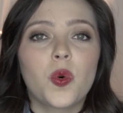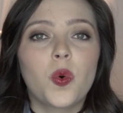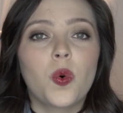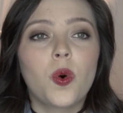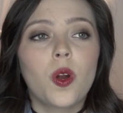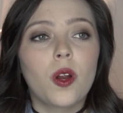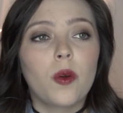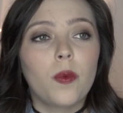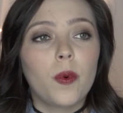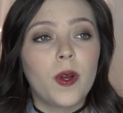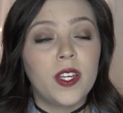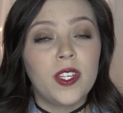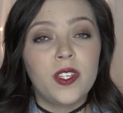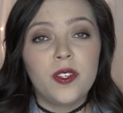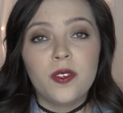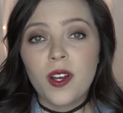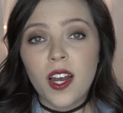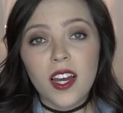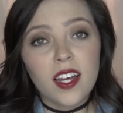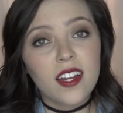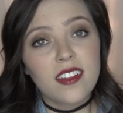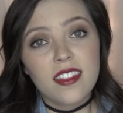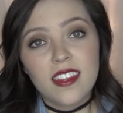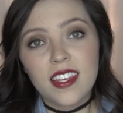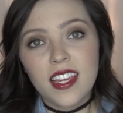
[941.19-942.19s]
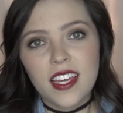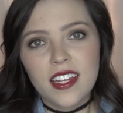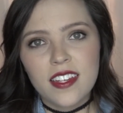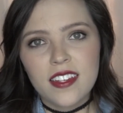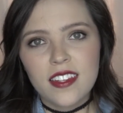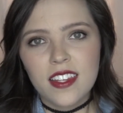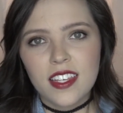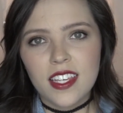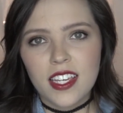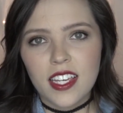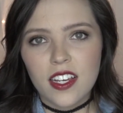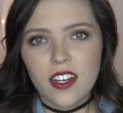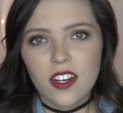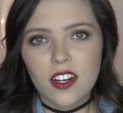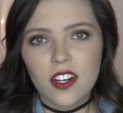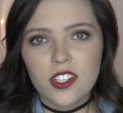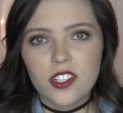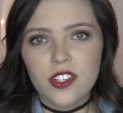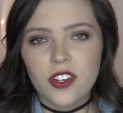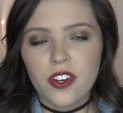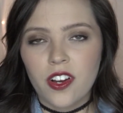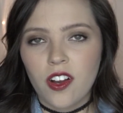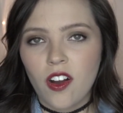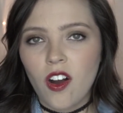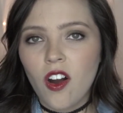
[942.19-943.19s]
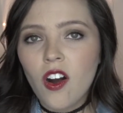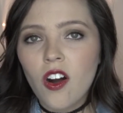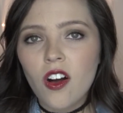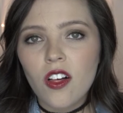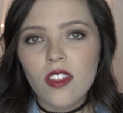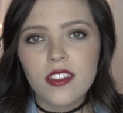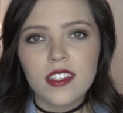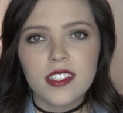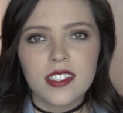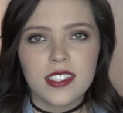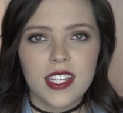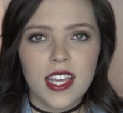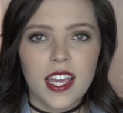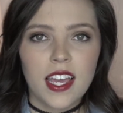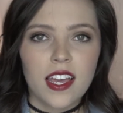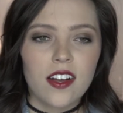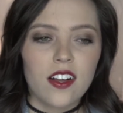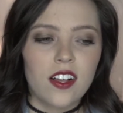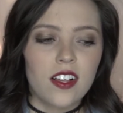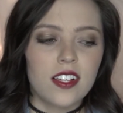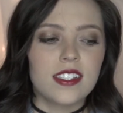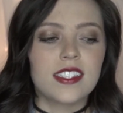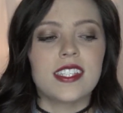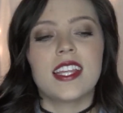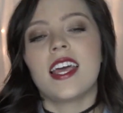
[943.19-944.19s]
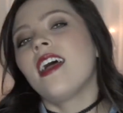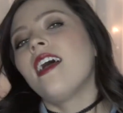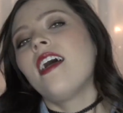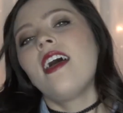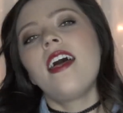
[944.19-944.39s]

or what you got at the end of the year during all the sales